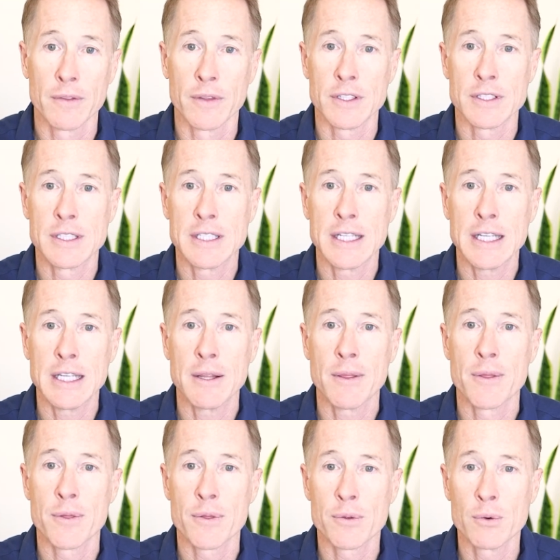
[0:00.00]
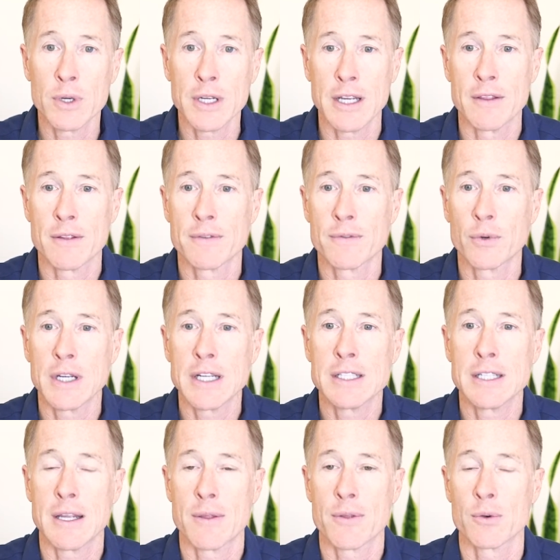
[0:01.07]
the free
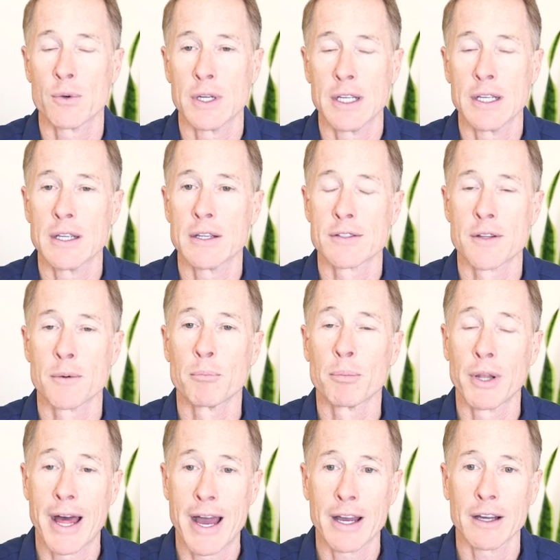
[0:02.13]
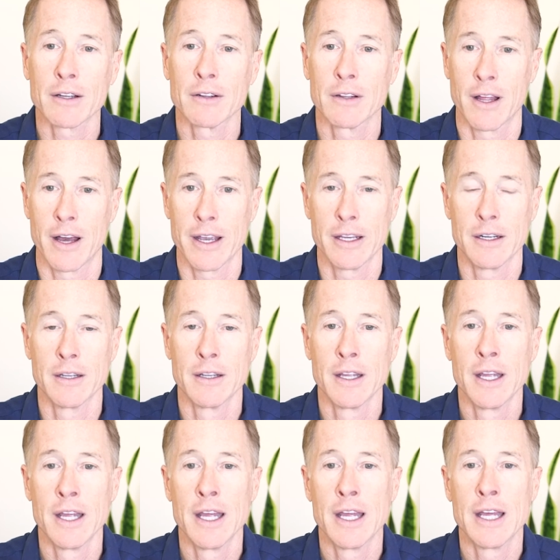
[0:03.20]
T3, is the black line.
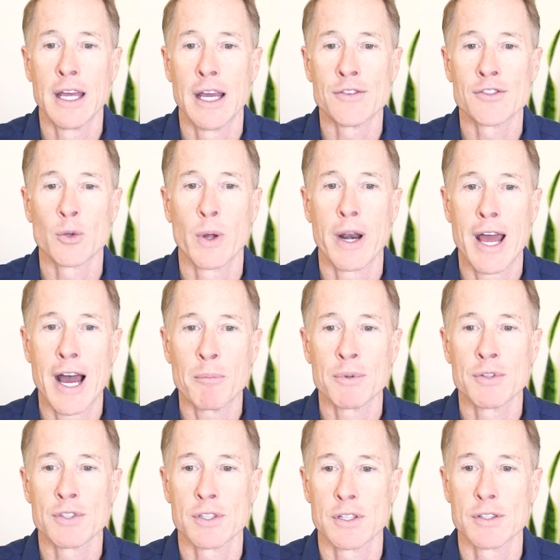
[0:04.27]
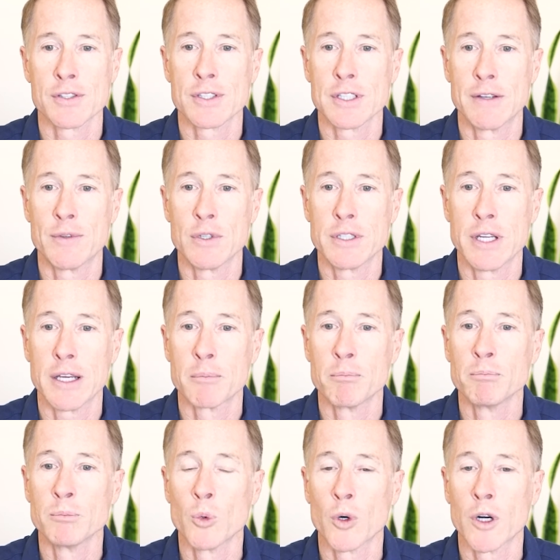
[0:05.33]
And so what happens is if you take
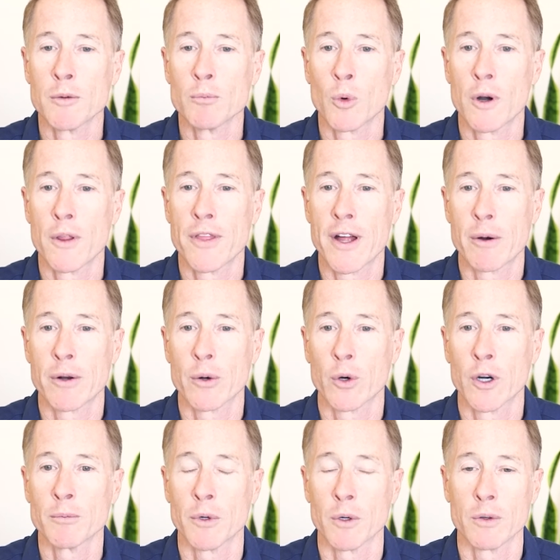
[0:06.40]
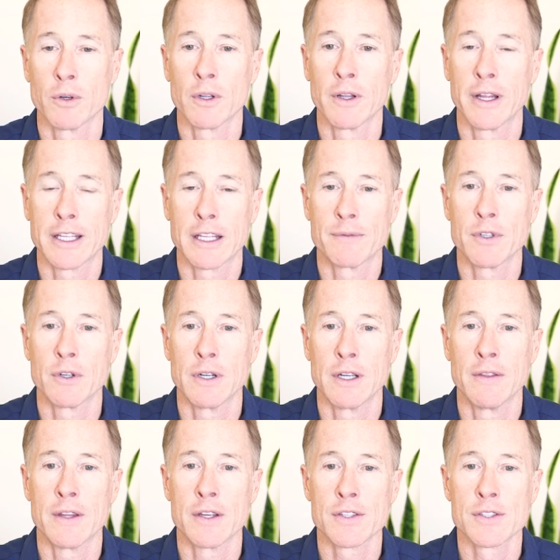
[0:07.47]
more and more thyroid hormone, like if you're
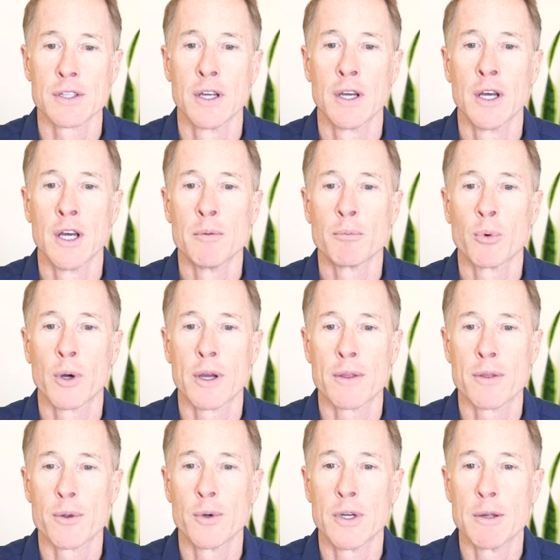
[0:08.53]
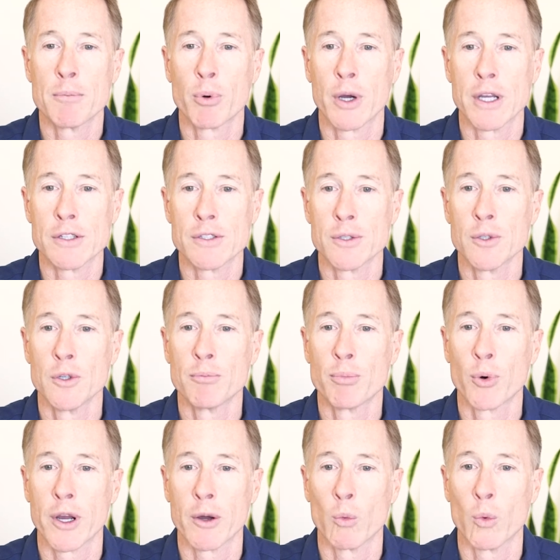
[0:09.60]
in this 0.3, 0.2,
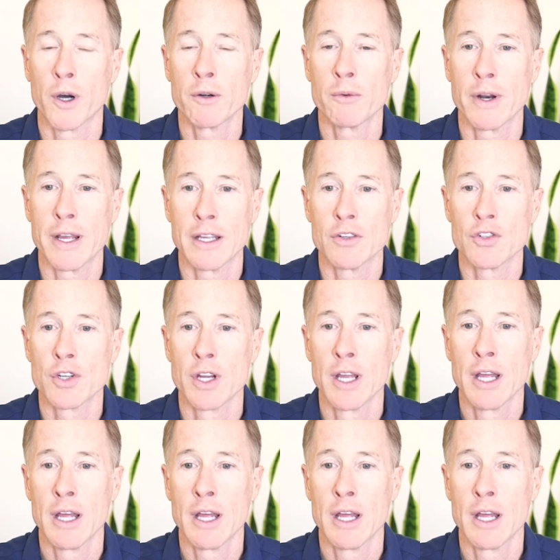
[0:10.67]
0.1 range,